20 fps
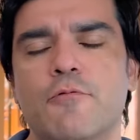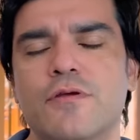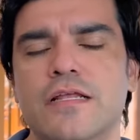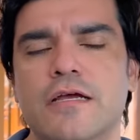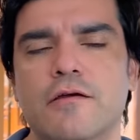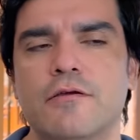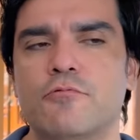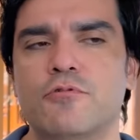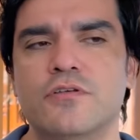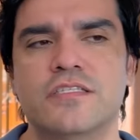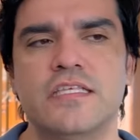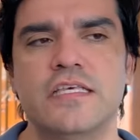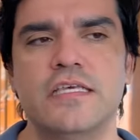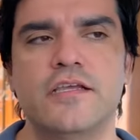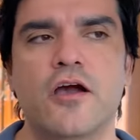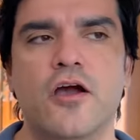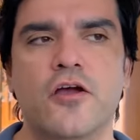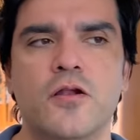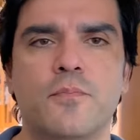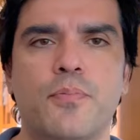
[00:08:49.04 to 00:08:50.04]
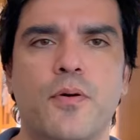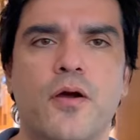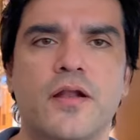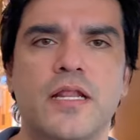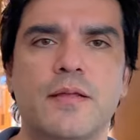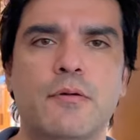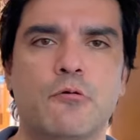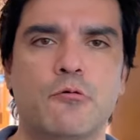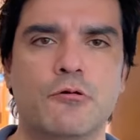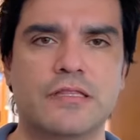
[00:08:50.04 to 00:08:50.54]
It was the garden
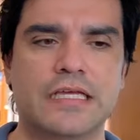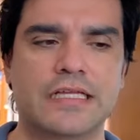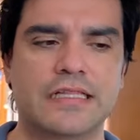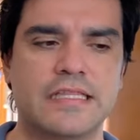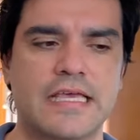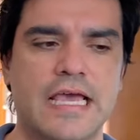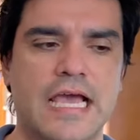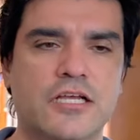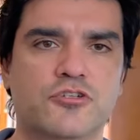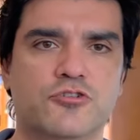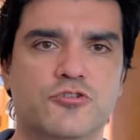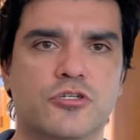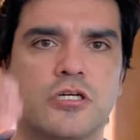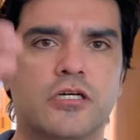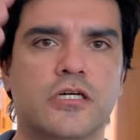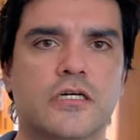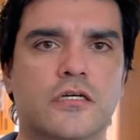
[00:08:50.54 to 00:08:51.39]
party, but with like the extra.